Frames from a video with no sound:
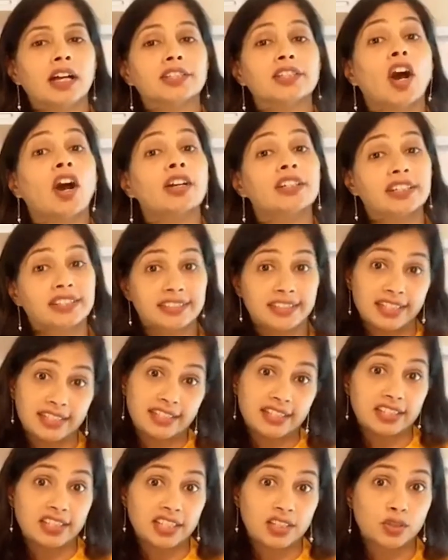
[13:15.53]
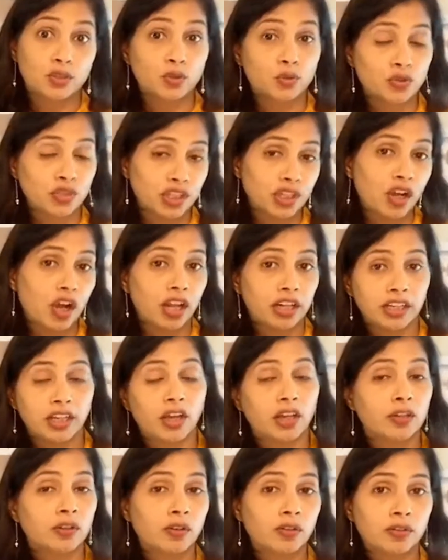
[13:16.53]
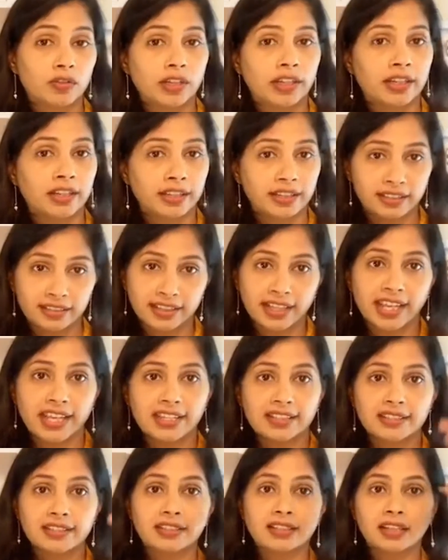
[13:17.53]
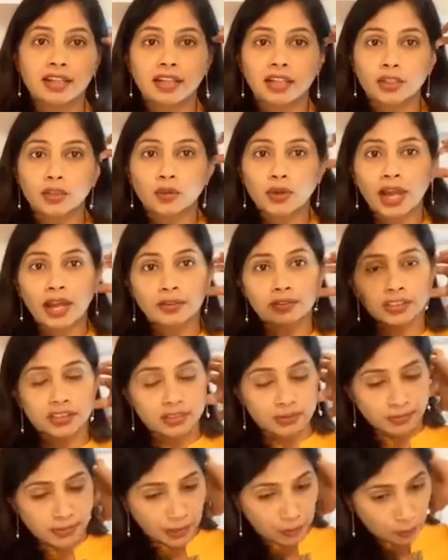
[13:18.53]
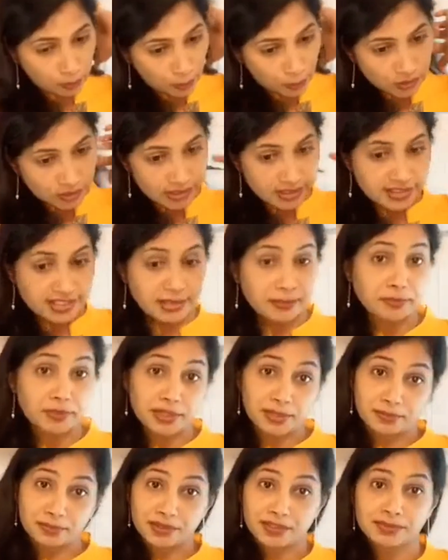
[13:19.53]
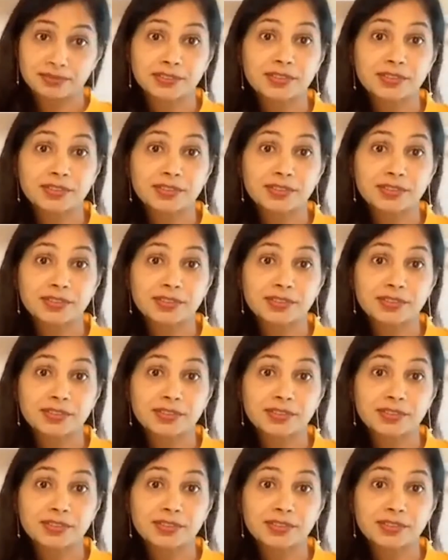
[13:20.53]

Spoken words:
doctors, they suggest using oregano in case you have these menopausal symptoms.